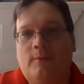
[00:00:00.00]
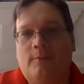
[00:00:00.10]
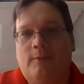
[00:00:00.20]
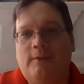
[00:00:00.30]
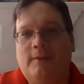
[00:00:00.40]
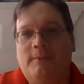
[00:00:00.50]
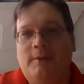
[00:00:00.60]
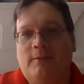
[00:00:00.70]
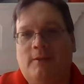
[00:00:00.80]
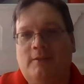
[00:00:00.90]
will welcome
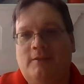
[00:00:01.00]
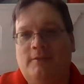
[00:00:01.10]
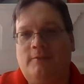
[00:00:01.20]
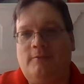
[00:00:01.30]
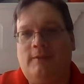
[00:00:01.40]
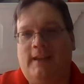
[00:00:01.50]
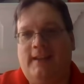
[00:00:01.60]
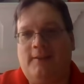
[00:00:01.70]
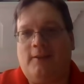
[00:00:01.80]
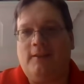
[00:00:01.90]
you all to
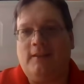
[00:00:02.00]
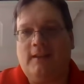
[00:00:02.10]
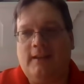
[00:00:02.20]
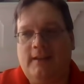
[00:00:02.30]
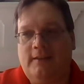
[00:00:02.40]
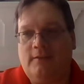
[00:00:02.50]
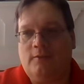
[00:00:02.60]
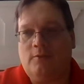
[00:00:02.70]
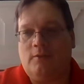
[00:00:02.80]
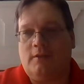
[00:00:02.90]
a online
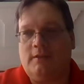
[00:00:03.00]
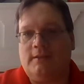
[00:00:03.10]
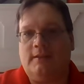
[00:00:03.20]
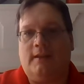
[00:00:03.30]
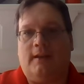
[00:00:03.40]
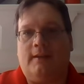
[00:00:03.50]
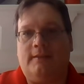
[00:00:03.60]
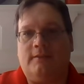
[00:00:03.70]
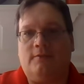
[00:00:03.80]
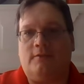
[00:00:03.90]
course.
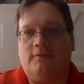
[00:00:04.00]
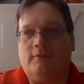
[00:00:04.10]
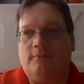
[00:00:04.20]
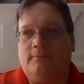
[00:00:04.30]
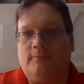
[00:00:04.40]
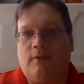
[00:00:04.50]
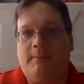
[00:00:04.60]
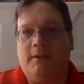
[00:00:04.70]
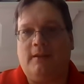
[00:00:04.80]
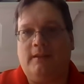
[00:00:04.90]
This course will
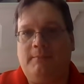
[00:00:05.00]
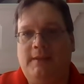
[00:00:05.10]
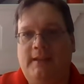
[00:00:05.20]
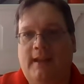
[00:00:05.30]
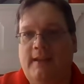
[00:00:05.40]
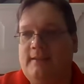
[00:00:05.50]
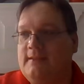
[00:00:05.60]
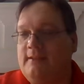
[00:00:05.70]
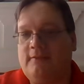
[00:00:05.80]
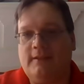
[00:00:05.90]
primarily be
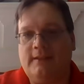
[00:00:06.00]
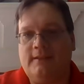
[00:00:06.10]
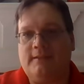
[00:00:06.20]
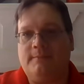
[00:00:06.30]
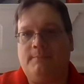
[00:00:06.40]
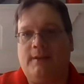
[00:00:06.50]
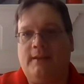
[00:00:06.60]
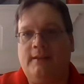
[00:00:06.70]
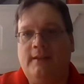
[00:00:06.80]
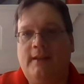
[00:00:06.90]
asynchronous,
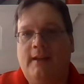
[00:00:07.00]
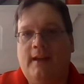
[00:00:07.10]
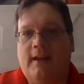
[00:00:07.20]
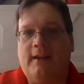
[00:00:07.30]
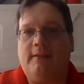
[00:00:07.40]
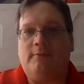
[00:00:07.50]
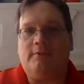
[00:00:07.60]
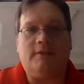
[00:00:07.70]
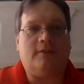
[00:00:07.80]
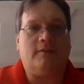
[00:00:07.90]
but I
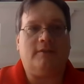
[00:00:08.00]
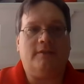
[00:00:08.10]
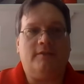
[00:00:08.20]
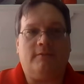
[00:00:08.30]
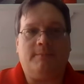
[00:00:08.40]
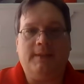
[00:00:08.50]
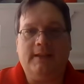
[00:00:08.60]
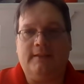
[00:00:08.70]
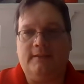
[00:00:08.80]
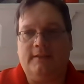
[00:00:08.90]
will encourage you
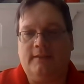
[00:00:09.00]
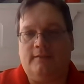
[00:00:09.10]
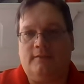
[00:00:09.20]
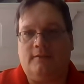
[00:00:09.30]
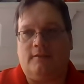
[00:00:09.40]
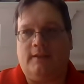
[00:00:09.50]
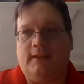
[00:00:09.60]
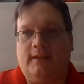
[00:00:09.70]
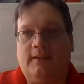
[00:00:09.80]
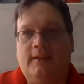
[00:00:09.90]
repeatedly
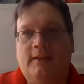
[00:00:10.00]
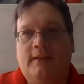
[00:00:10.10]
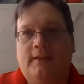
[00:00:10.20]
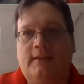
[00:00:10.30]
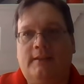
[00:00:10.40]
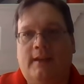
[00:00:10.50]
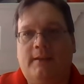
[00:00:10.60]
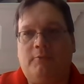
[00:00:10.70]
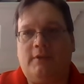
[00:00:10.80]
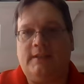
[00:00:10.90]
during the
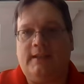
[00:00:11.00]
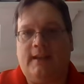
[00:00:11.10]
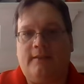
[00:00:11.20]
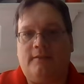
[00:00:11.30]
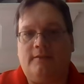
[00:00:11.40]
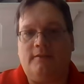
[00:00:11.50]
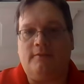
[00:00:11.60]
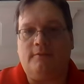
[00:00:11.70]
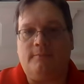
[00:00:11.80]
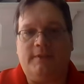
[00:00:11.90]
time we're together
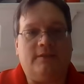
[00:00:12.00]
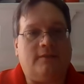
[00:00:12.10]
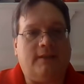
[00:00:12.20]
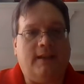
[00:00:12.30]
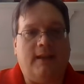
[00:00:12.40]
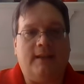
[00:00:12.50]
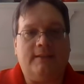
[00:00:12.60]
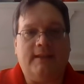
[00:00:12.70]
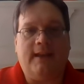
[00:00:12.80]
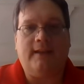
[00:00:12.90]
to be sure to
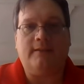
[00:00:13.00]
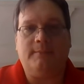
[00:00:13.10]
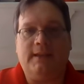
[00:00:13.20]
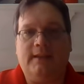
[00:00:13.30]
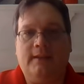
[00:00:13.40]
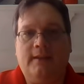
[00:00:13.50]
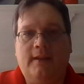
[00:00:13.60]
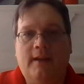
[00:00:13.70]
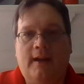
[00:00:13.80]
contact me,